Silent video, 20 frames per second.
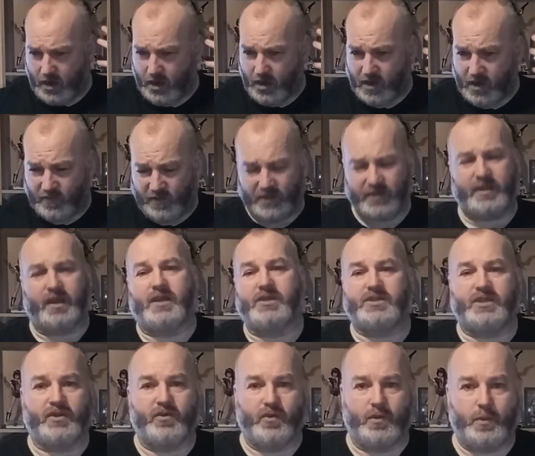are a
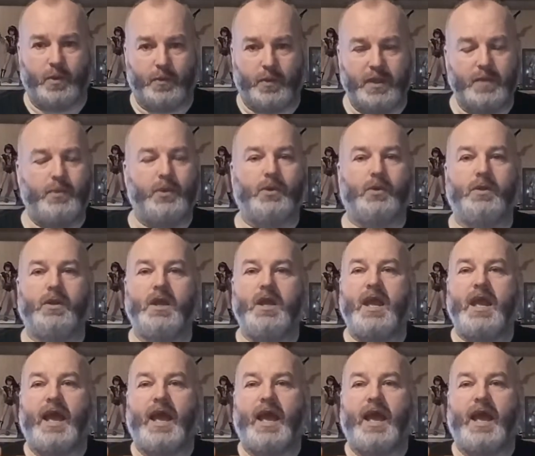fantastic group of people,